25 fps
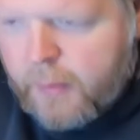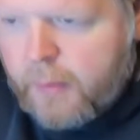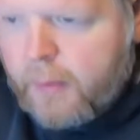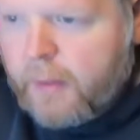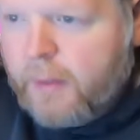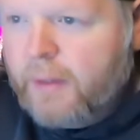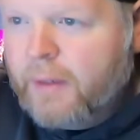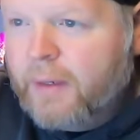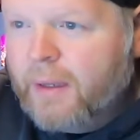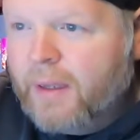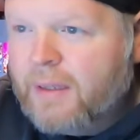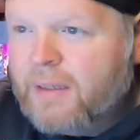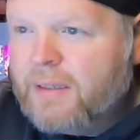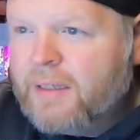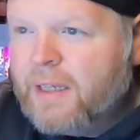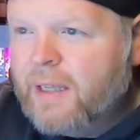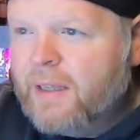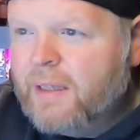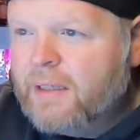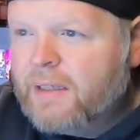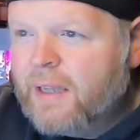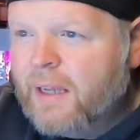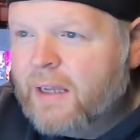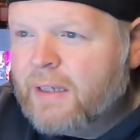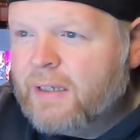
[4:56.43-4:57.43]
It does say
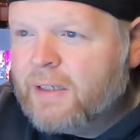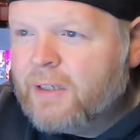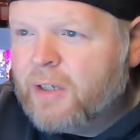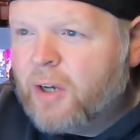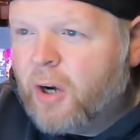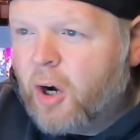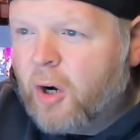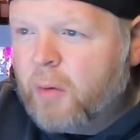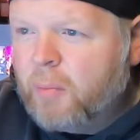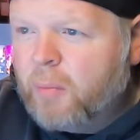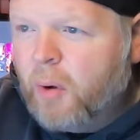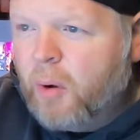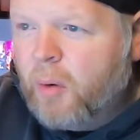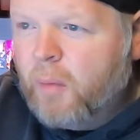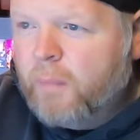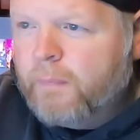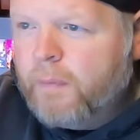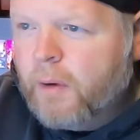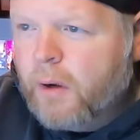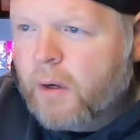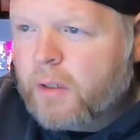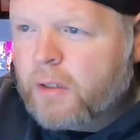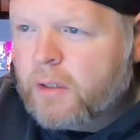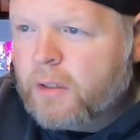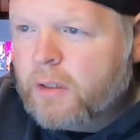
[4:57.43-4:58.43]
this has turbo
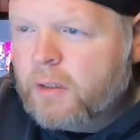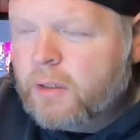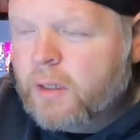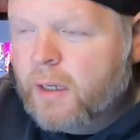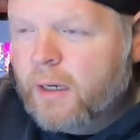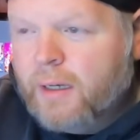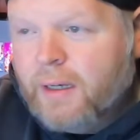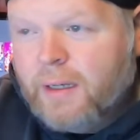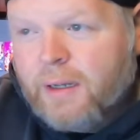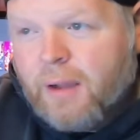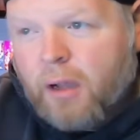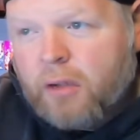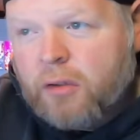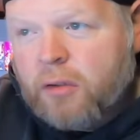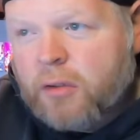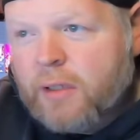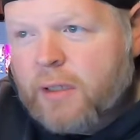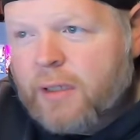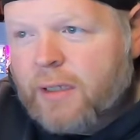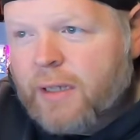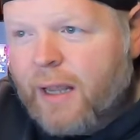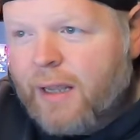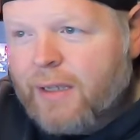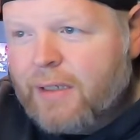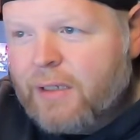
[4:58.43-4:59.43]
function. It also says
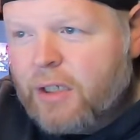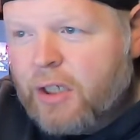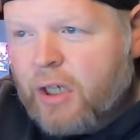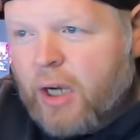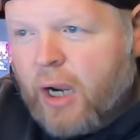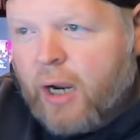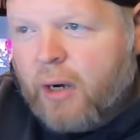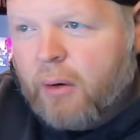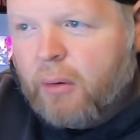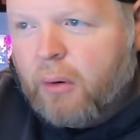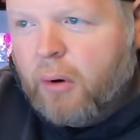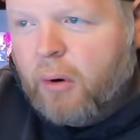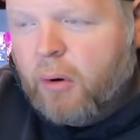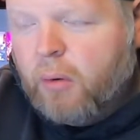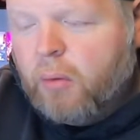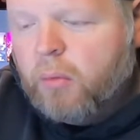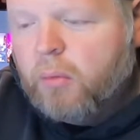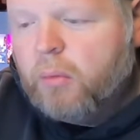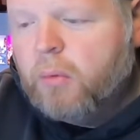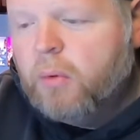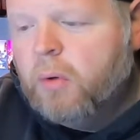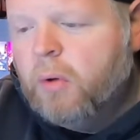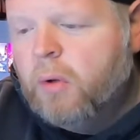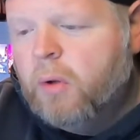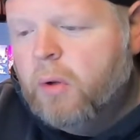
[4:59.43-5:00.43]
it has gyro.
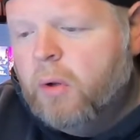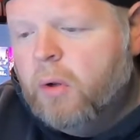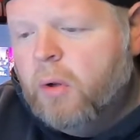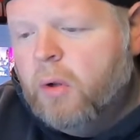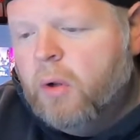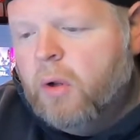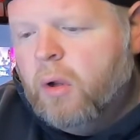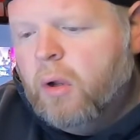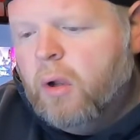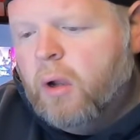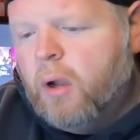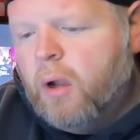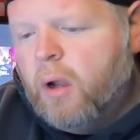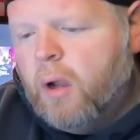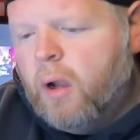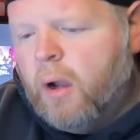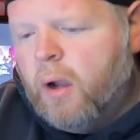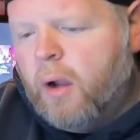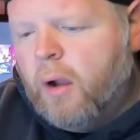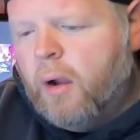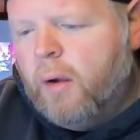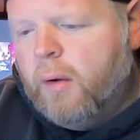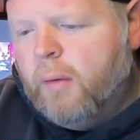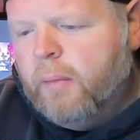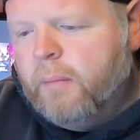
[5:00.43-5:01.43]

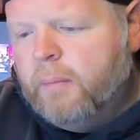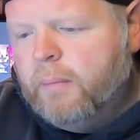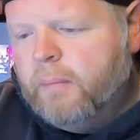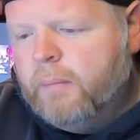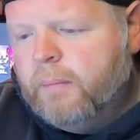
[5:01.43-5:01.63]
I